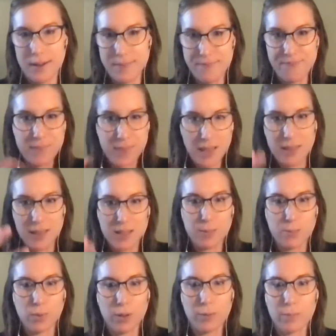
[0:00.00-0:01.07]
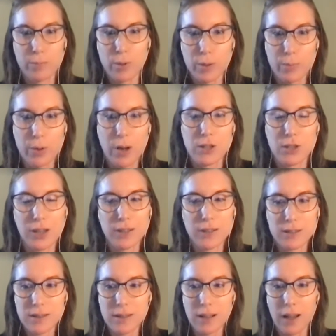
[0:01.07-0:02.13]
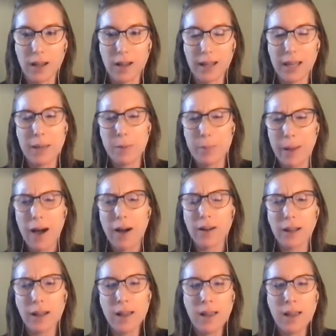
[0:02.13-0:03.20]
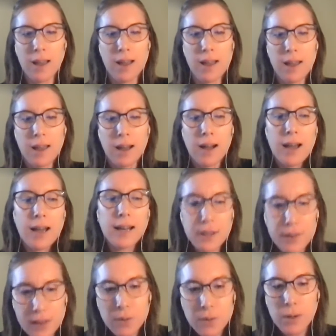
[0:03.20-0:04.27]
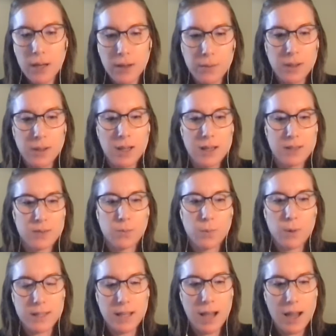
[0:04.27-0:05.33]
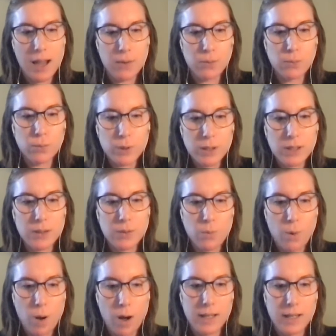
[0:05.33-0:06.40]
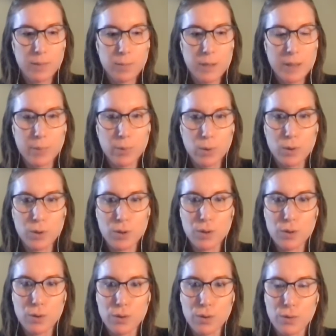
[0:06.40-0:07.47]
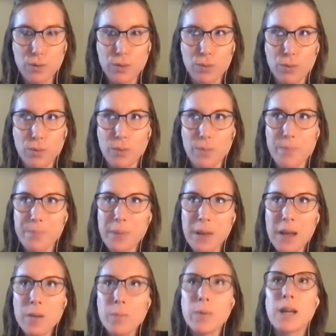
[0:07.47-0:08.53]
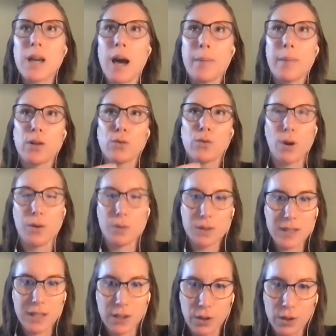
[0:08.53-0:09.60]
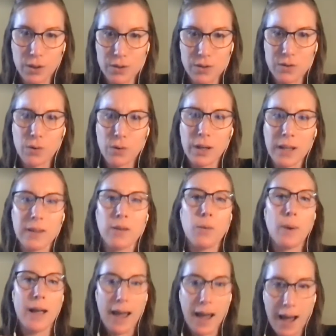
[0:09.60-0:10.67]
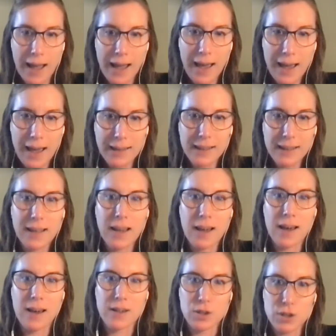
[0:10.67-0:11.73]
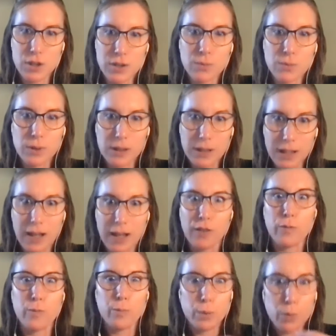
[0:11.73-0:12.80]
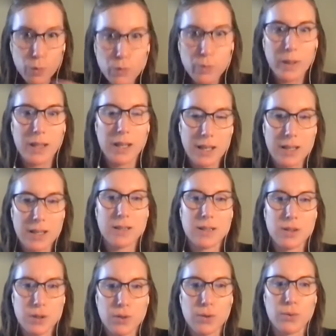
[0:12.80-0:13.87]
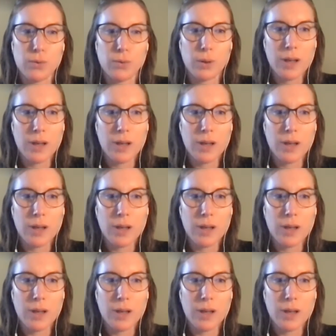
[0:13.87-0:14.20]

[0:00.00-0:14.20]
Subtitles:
that this book project came about. And I think what I realized was I really wanted people to become engrossed in her story in the way I had. She really kind of pulled me into